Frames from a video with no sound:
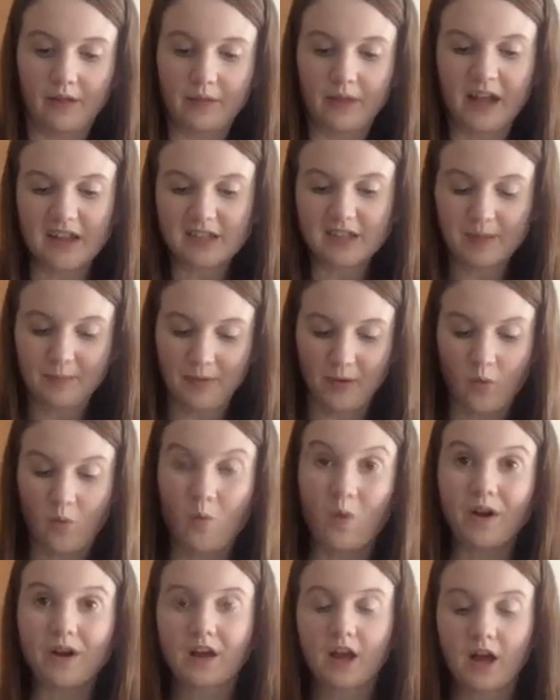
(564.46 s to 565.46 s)
That's about
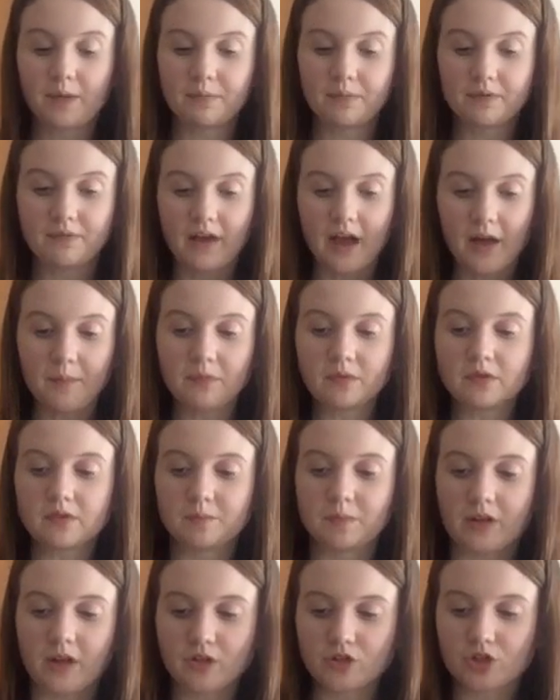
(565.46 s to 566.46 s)
1 cup of apples,
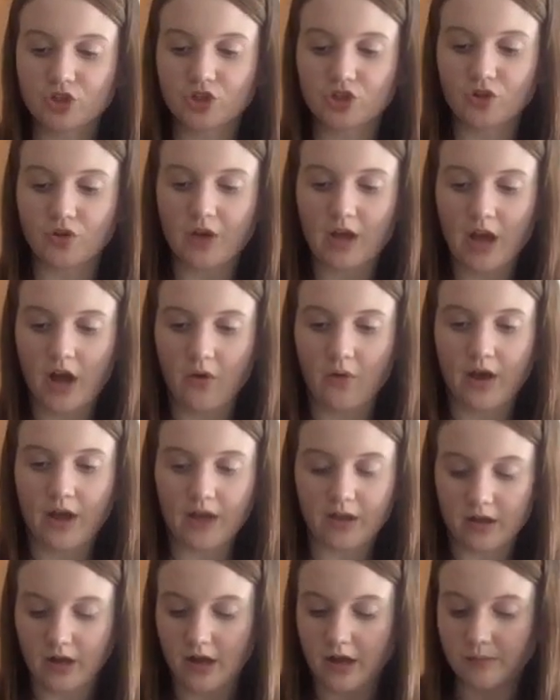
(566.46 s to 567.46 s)
but I'll just show you how
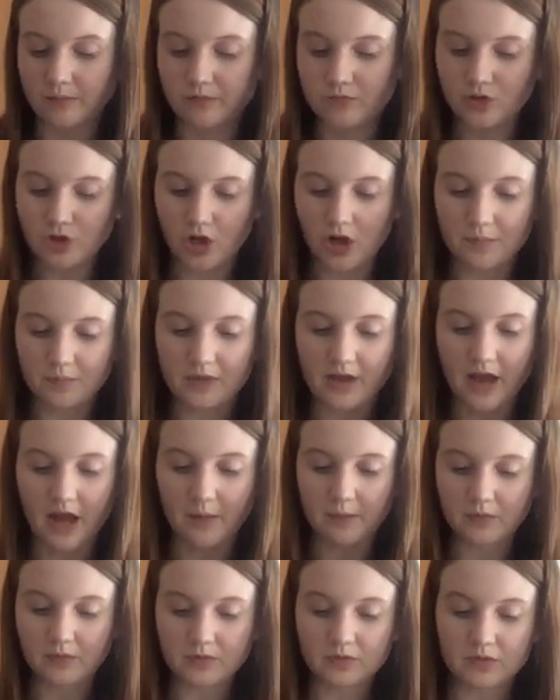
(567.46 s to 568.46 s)
I chop the
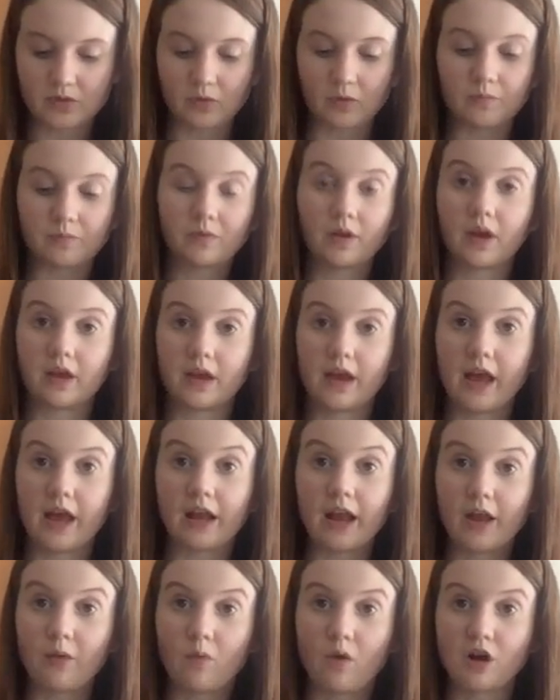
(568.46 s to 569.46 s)
apples. So
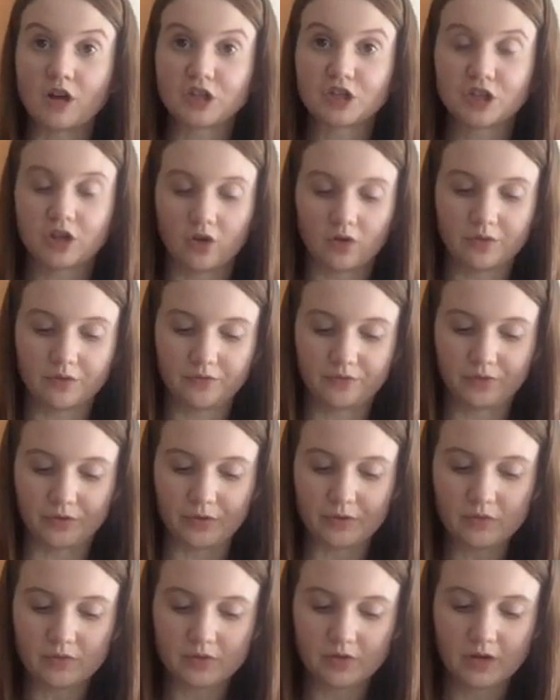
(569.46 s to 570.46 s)
again, I washed all the
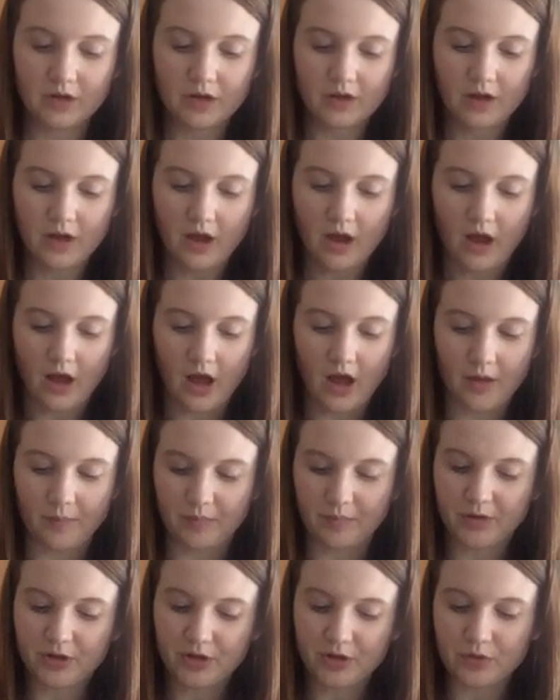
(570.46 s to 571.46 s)
fruit.
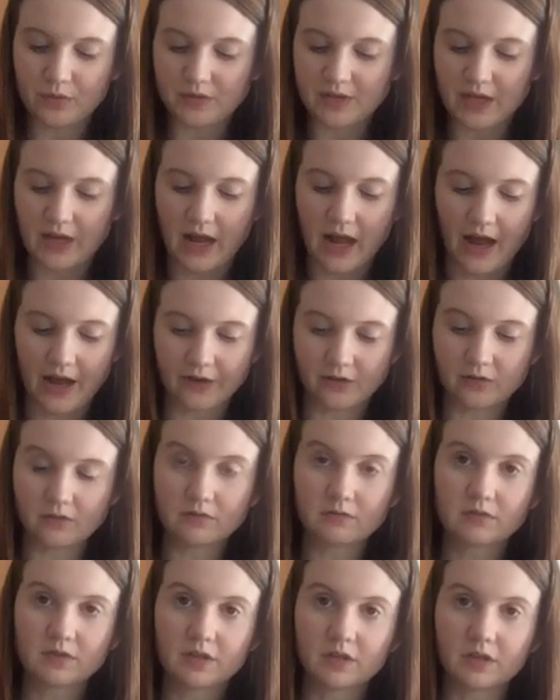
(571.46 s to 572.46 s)
I'm going to use an
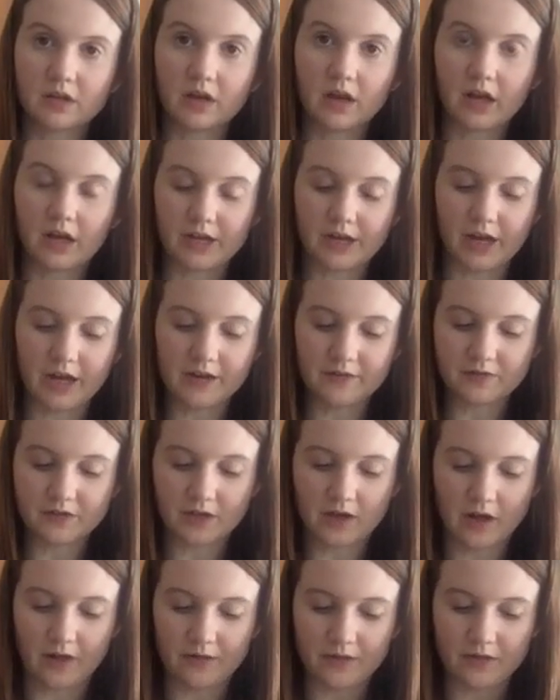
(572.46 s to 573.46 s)
adult knife to
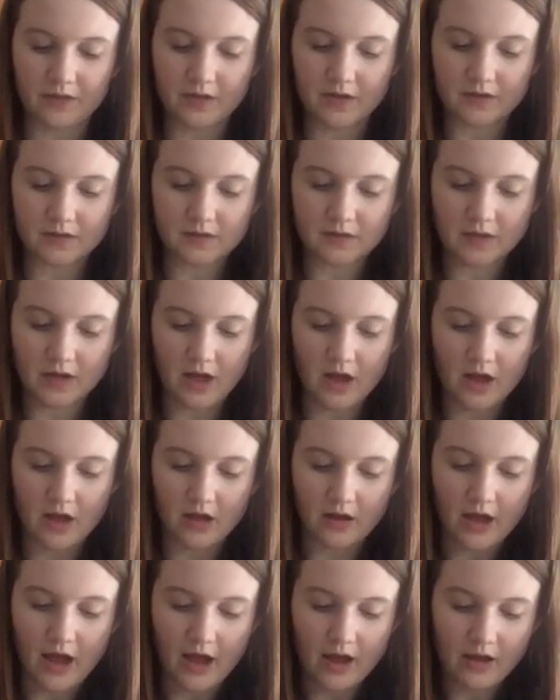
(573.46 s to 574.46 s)
cut this
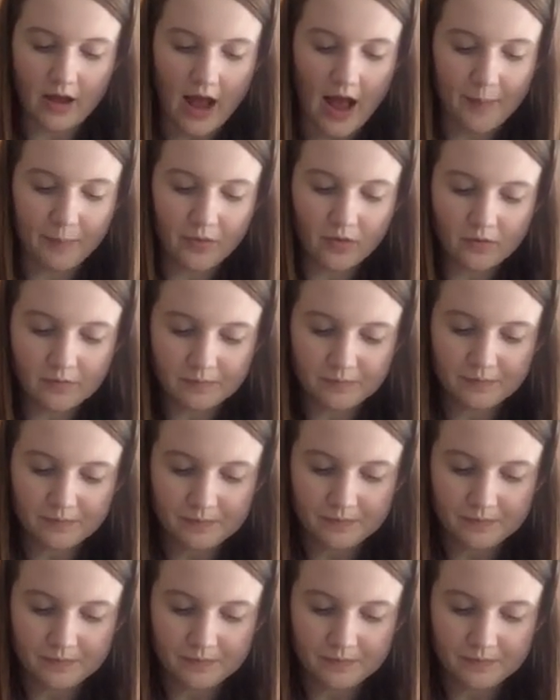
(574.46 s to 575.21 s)
apple.